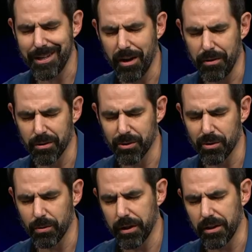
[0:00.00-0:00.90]
others
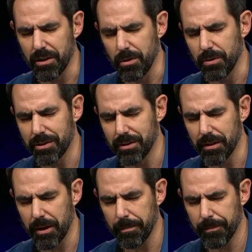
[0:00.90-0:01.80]
the way that you see
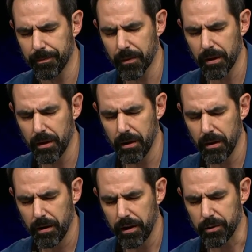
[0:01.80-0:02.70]
them
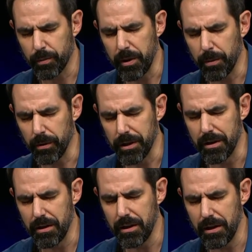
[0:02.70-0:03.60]
as people
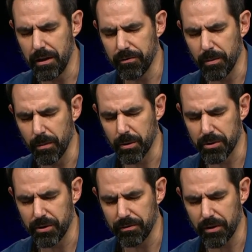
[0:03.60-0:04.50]
in need of the
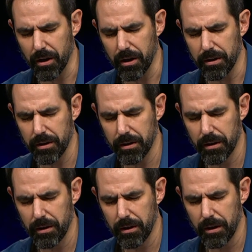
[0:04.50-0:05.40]
mercy of God.
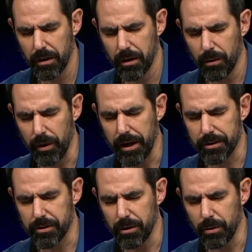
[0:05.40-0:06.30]
We
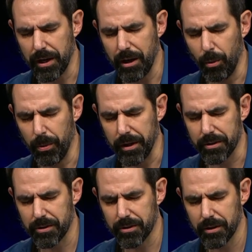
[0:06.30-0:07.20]
ask that you would help
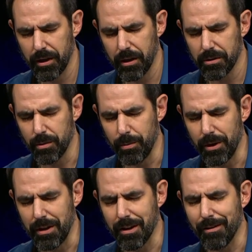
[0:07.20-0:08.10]
us to
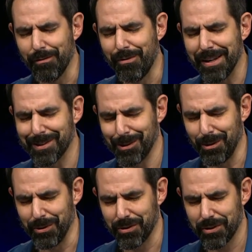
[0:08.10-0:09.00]
be
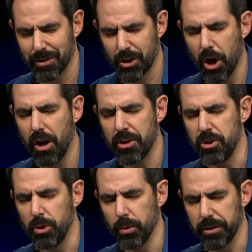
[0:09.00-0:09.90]
vessels,
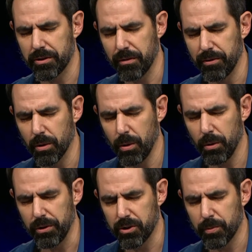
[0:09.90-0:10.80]
conduits of your
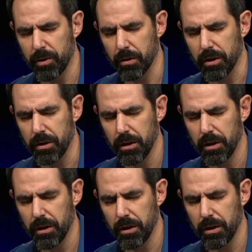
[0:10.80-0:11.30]
Holy Spirit,